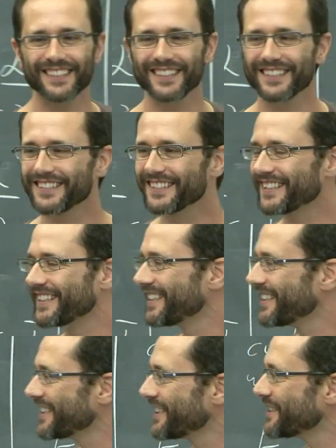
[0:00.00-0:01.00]
and.
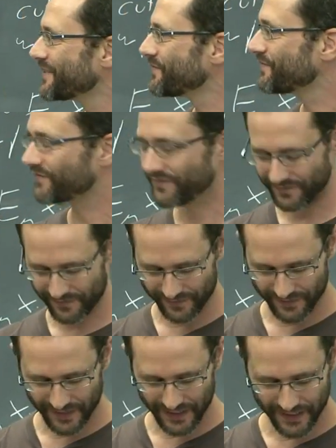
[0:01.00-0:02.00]
Um,
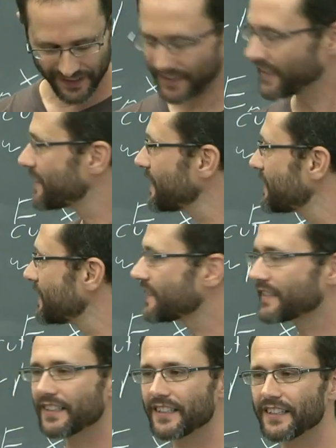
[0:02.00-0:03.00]
and I think this
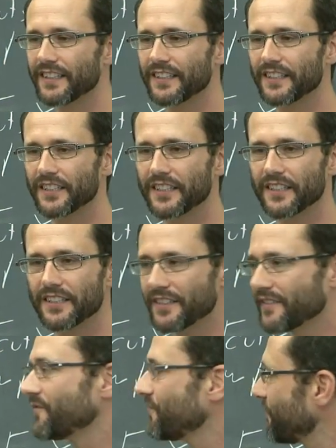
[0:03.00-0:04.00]
is
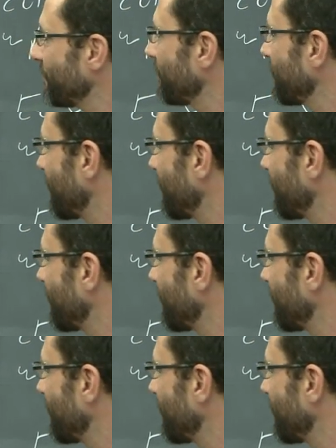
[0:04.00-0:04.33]
um,